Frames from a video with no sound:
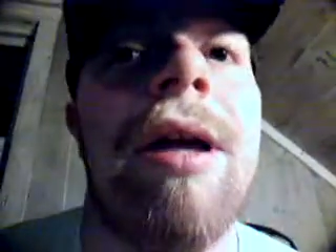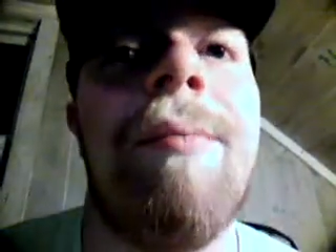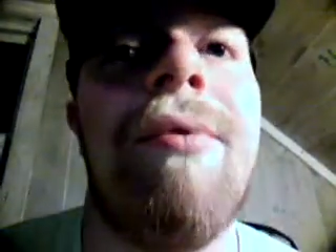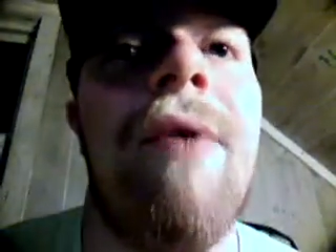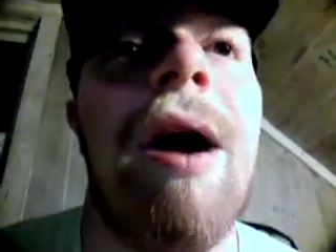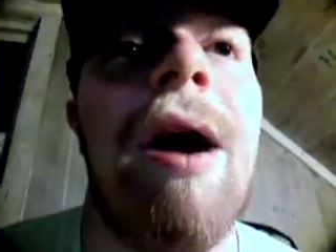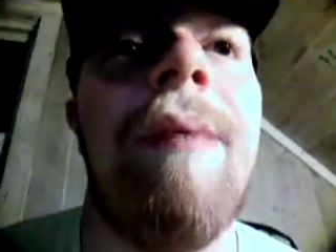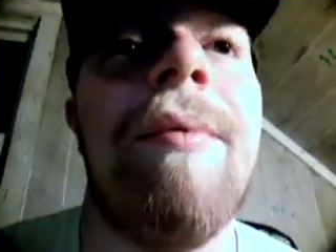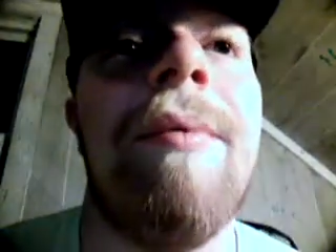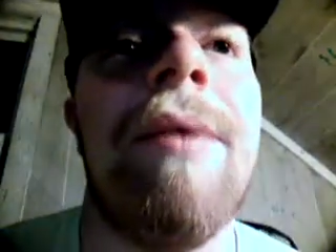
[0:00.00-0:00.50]

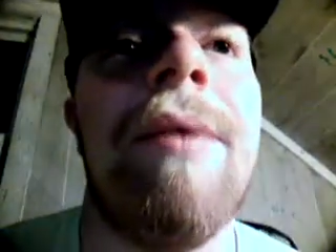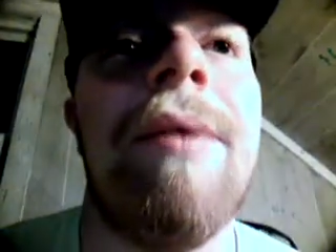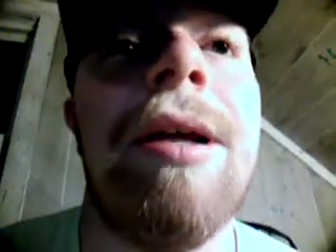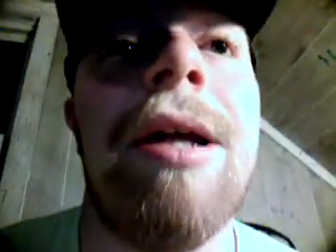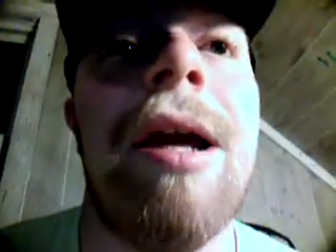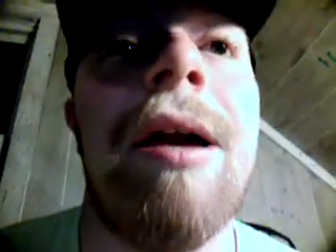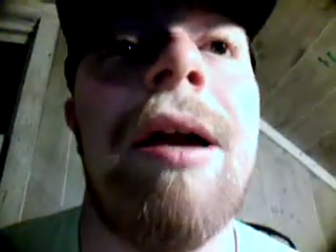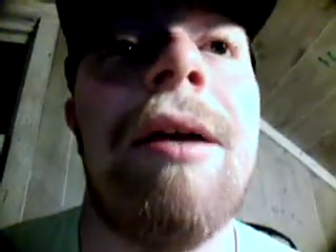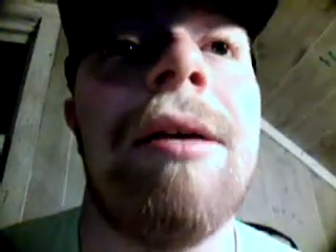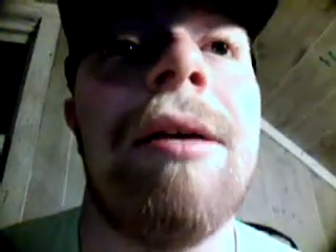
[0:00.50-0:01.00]

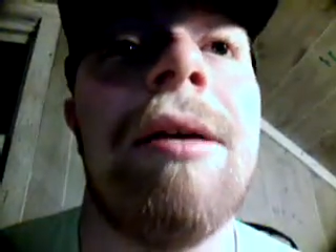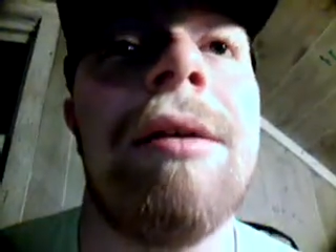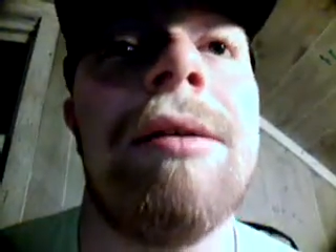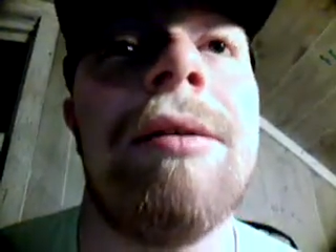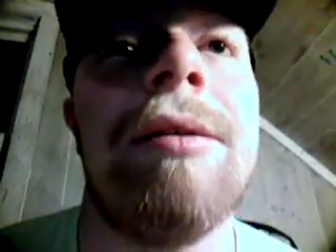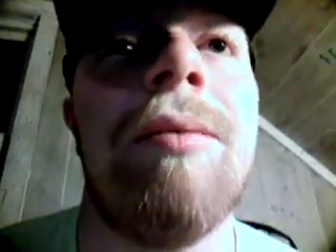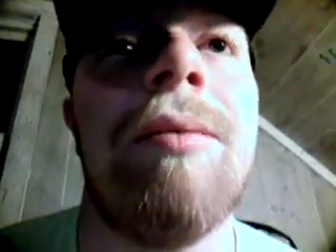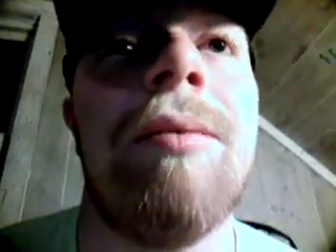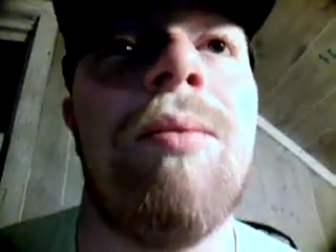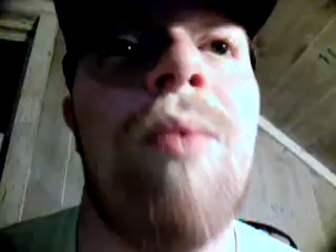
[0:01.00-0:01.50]
Probably,
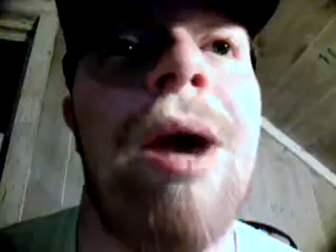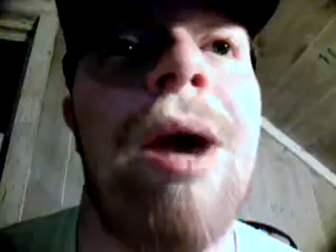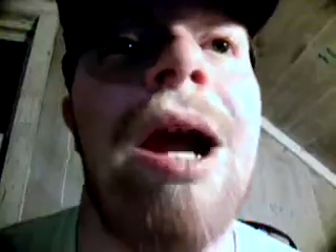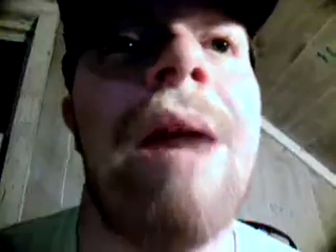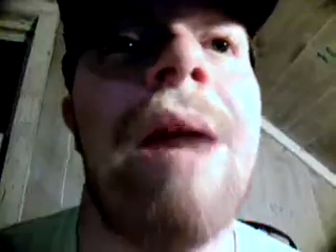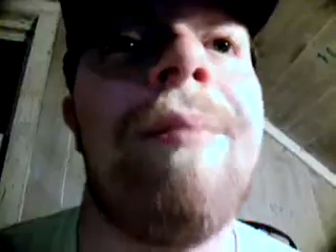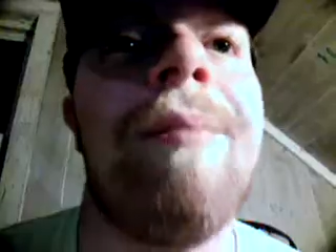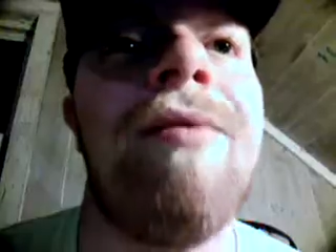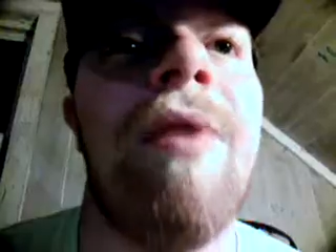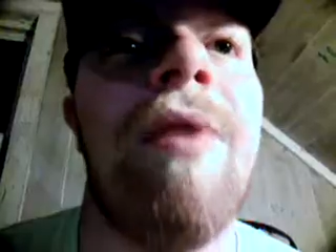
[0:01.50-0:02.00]

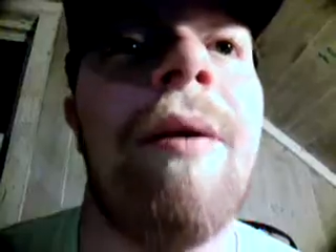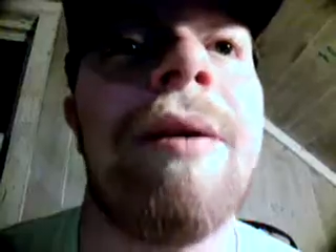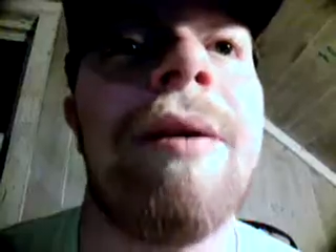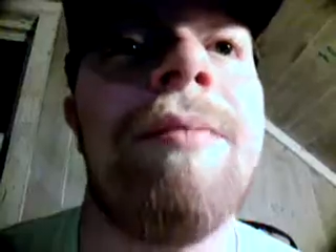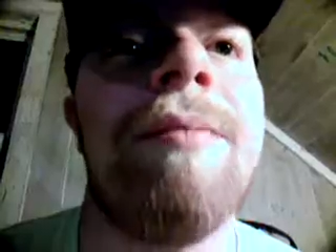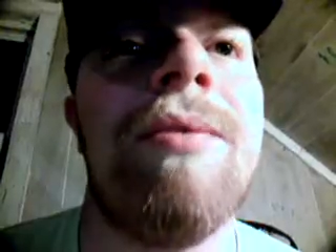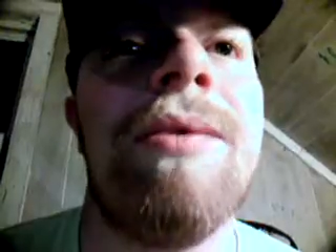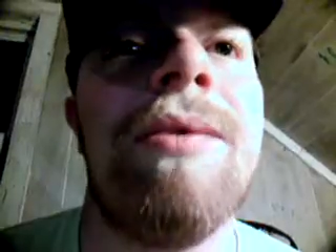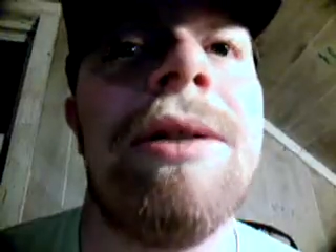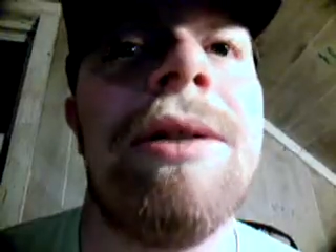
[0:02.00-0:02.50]
way before I
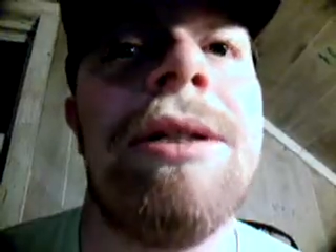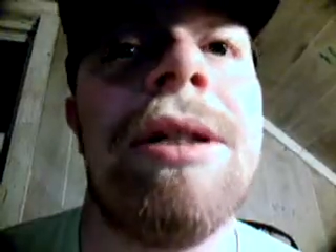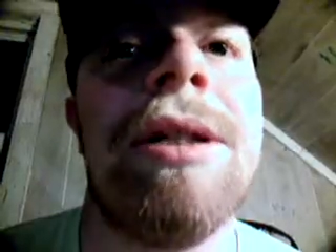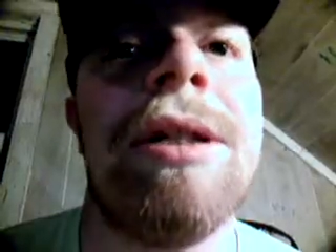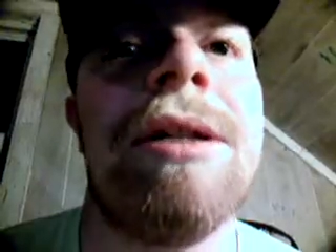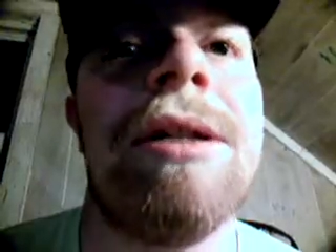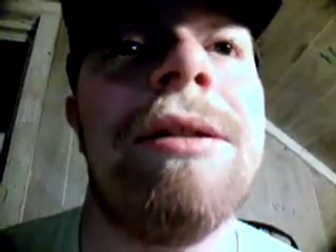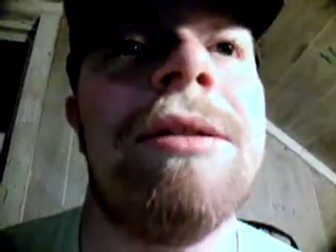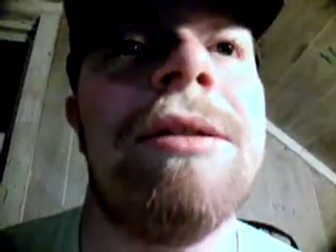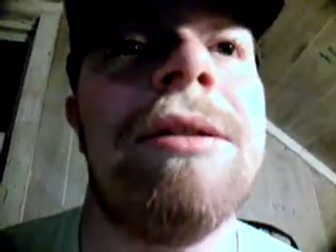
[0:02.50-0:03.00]
was
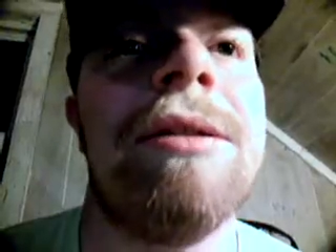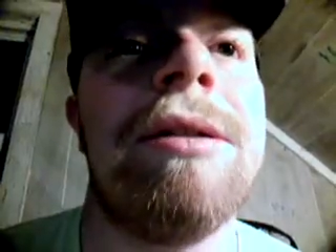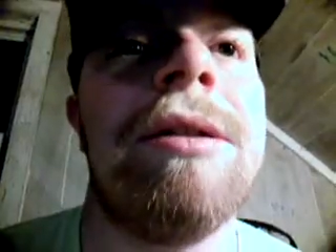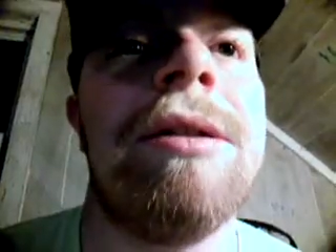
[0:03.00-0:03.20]
born,